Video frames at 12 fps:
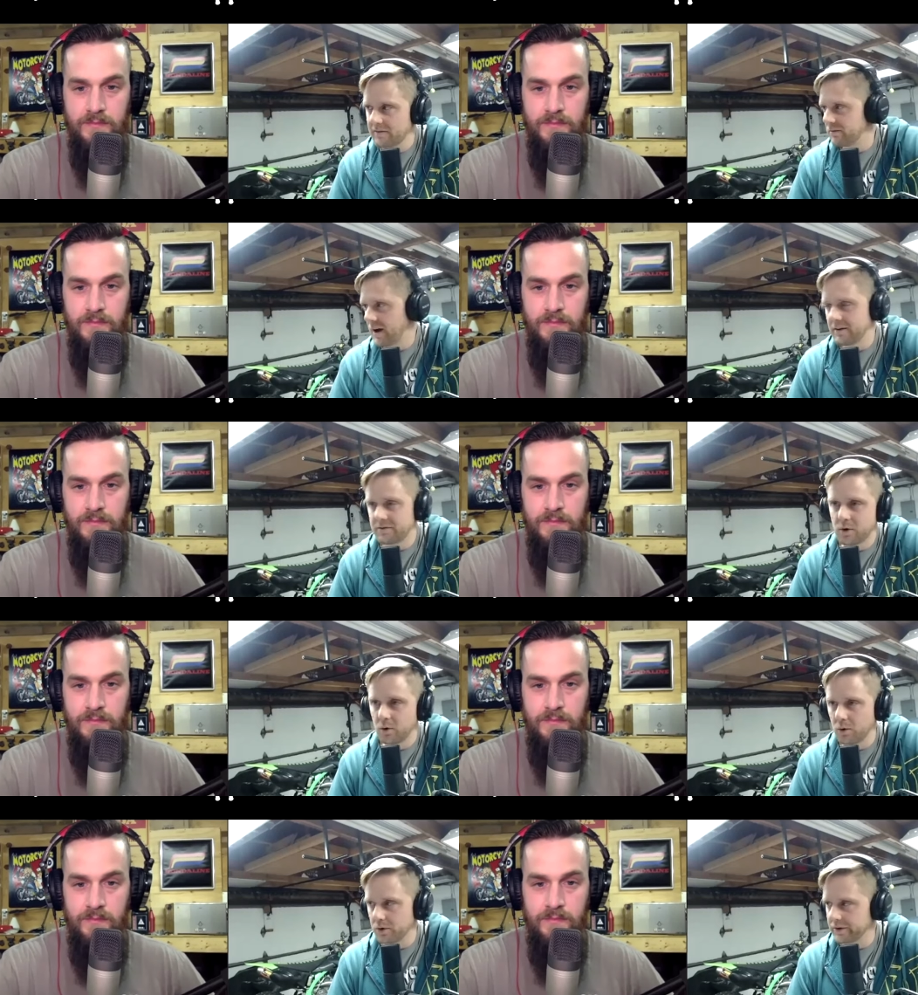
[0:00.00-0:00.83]
Speaker 1: I've
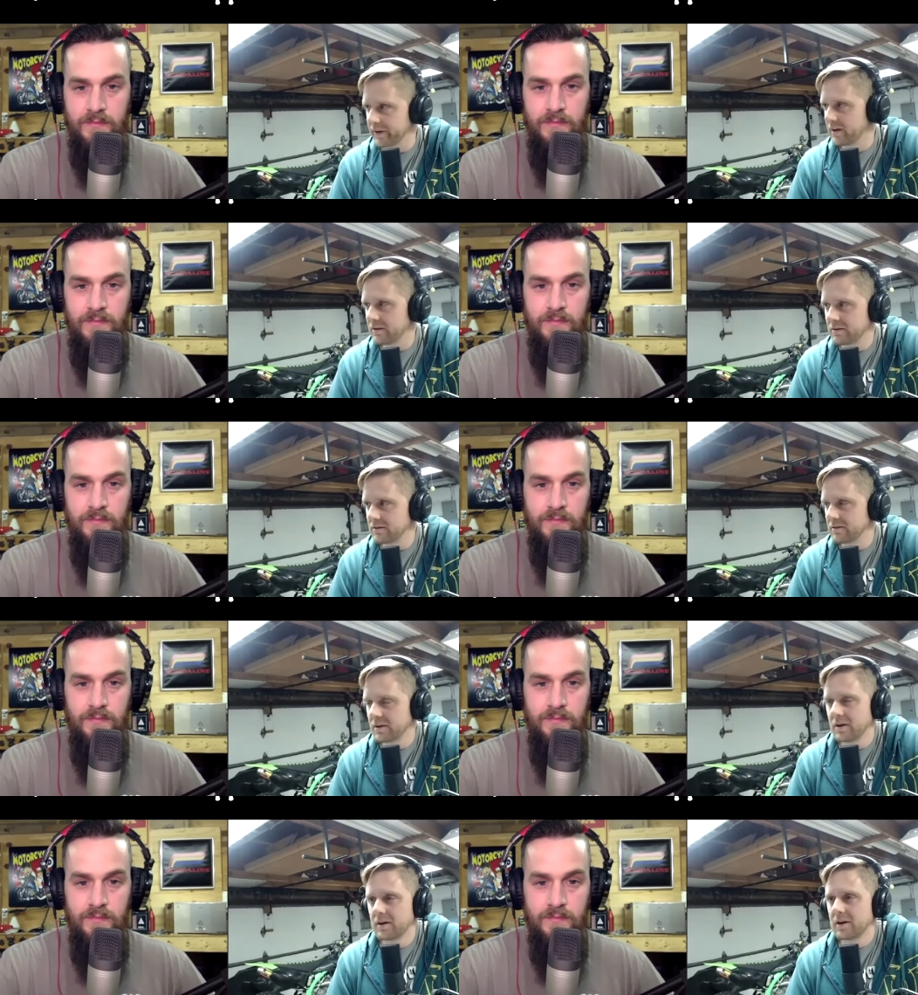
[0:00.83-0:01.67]
Googled it and
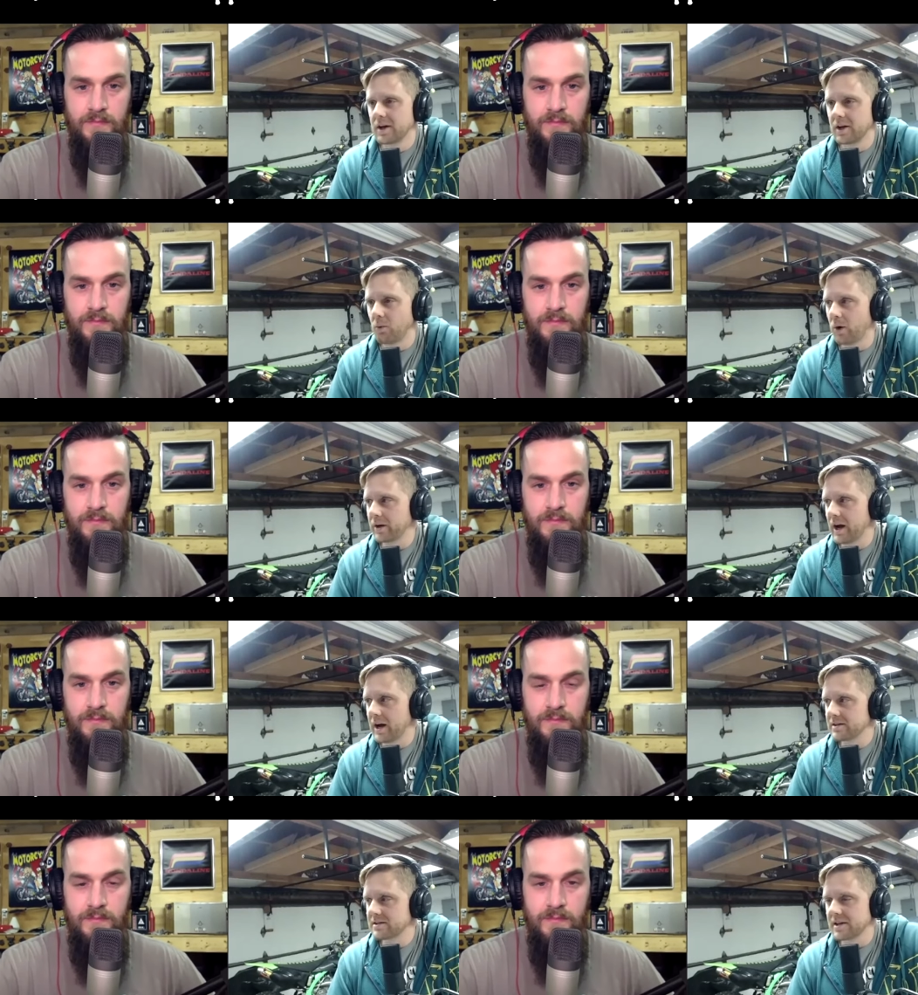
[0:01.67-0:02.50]
and one guy
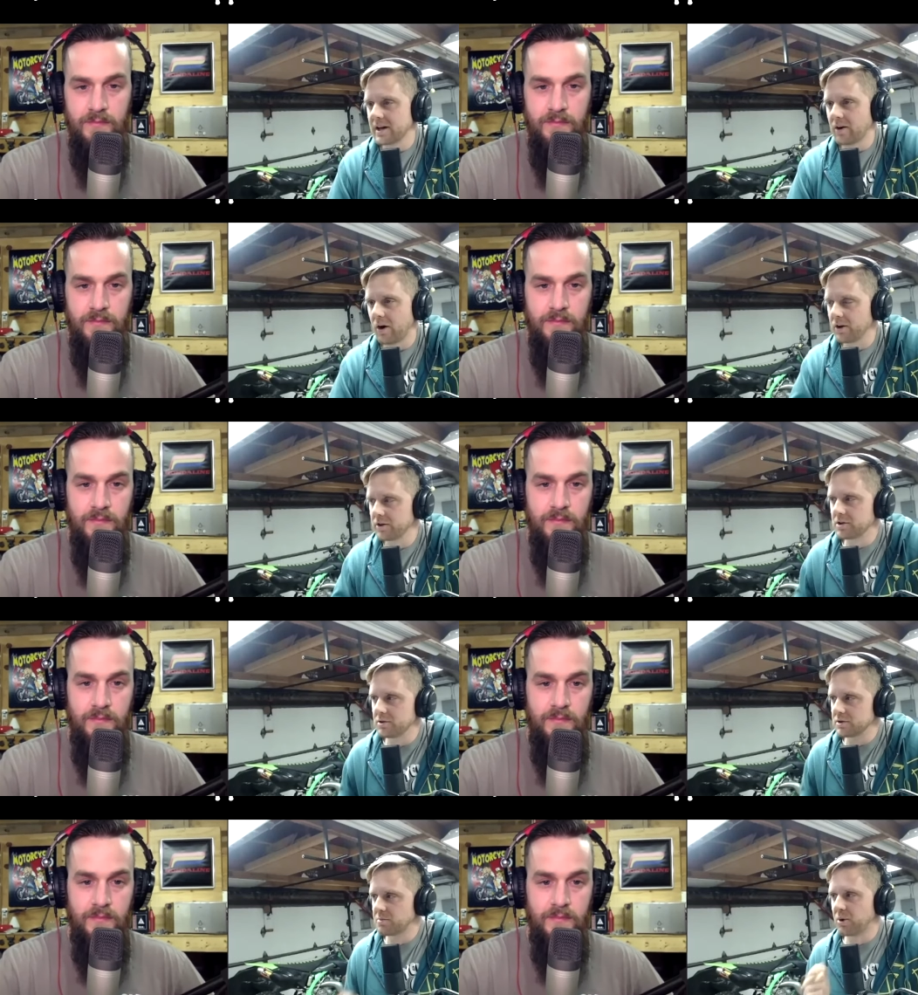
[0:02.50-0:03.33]
said all you do is
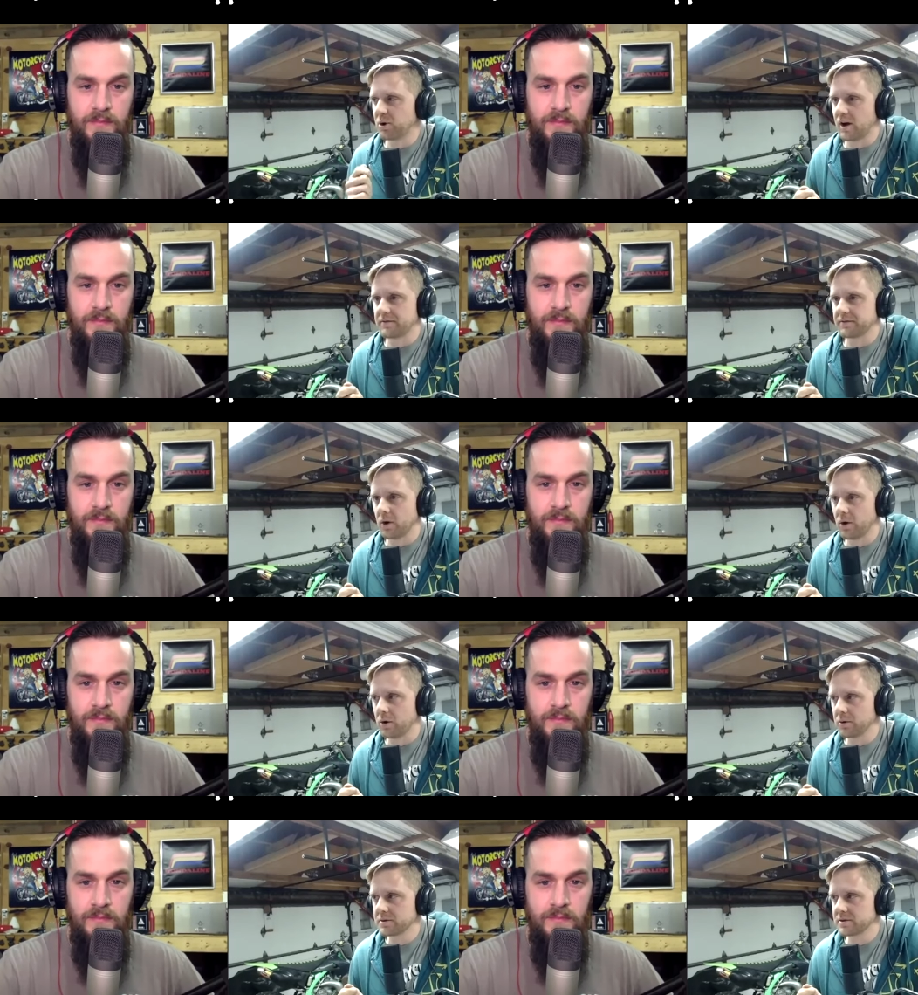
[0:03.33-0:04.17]
pull off the
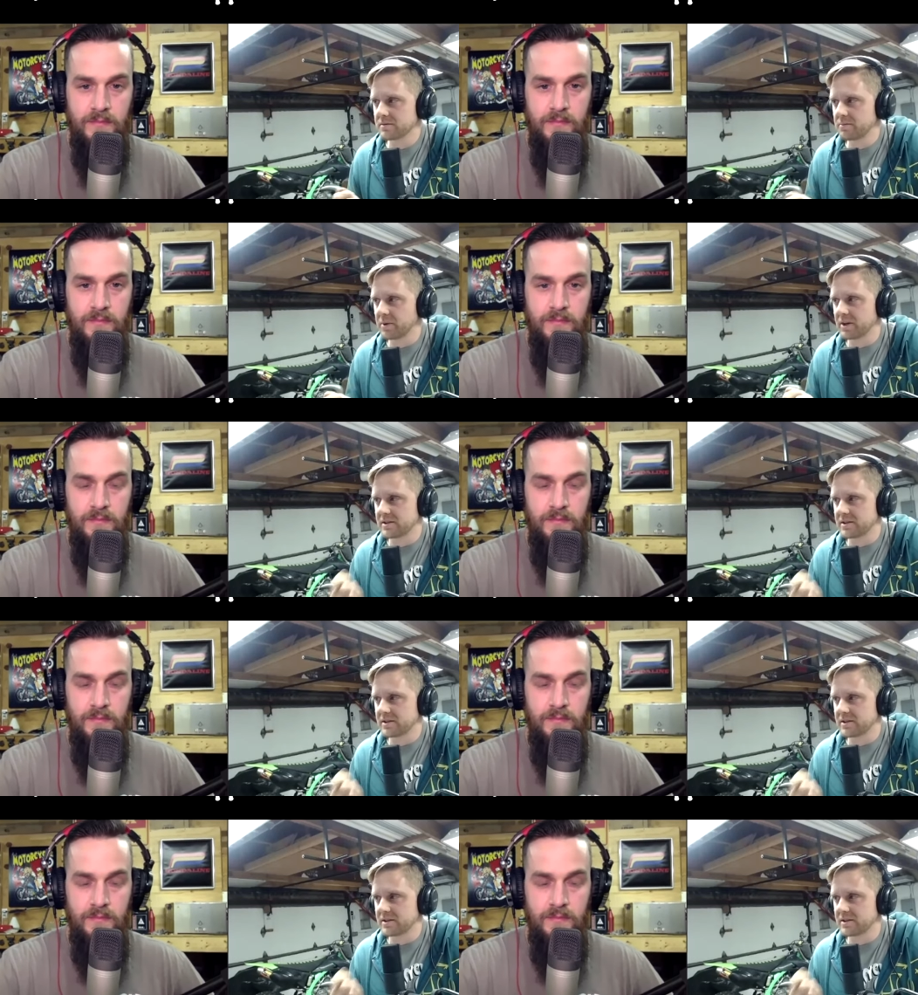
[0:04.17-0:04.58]
hose, but it's a